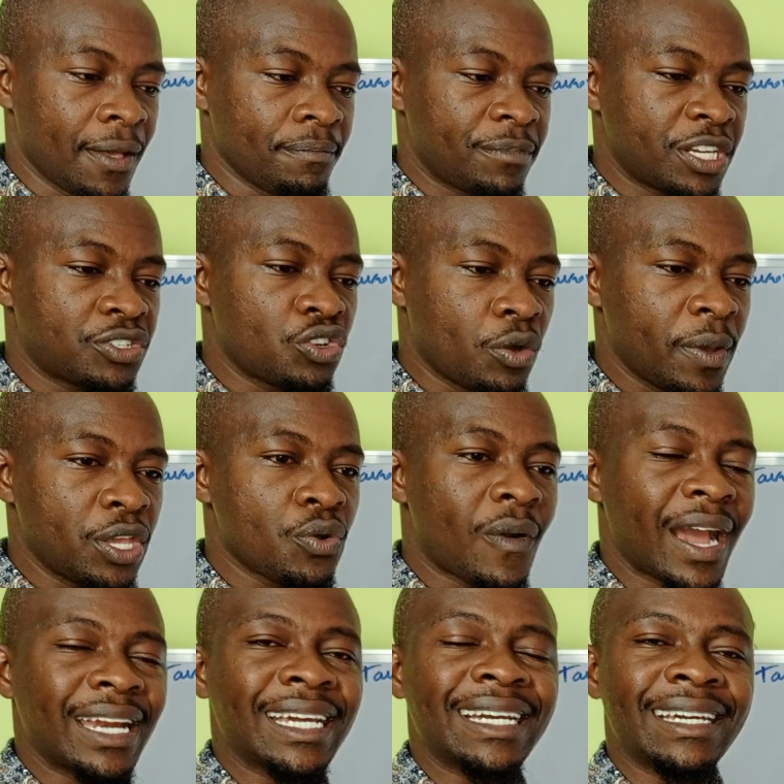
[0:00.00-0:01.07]
There is no way you
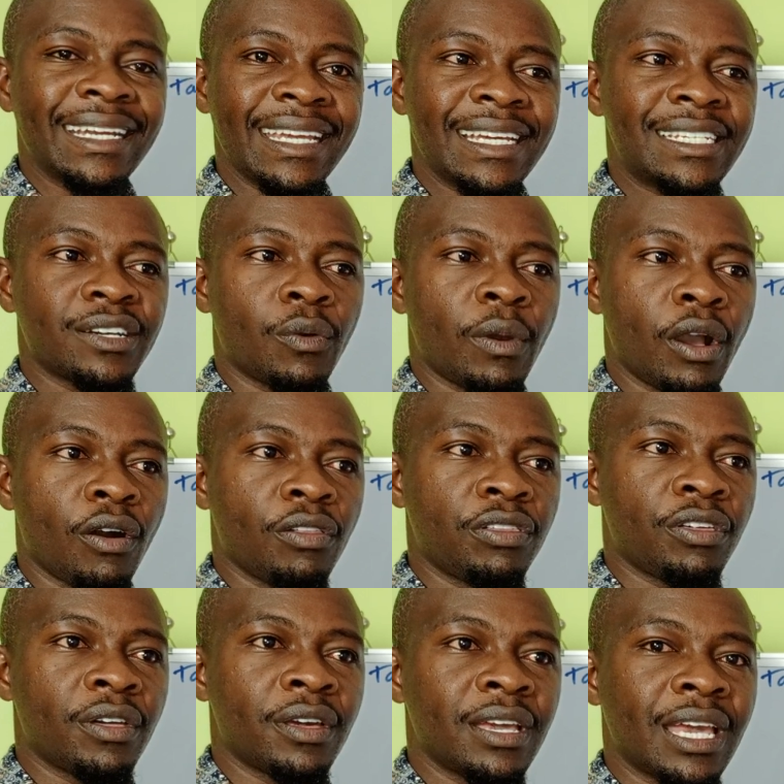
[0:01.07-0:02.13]
can create a
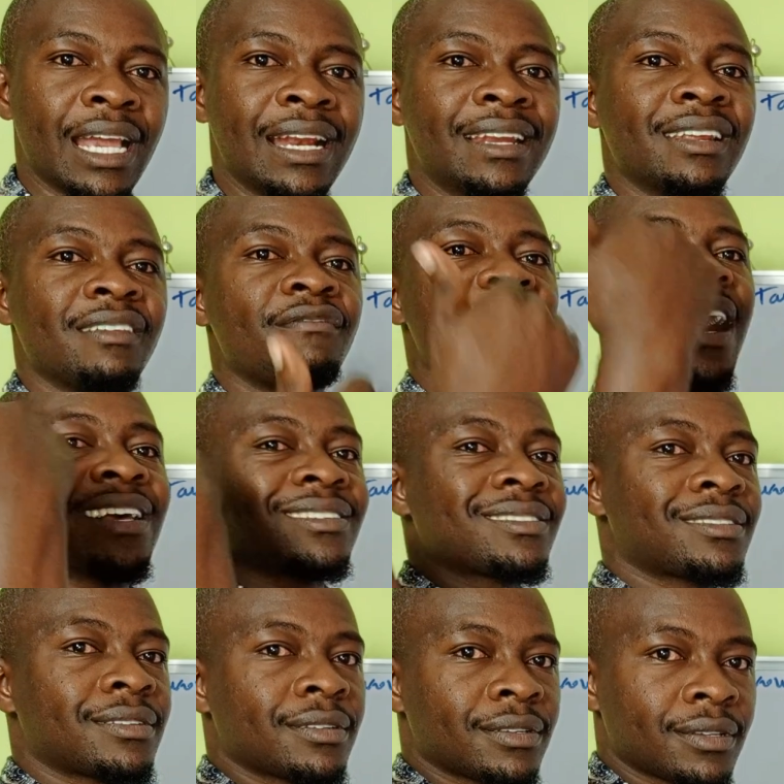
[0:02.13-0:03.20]
wealth in reverse.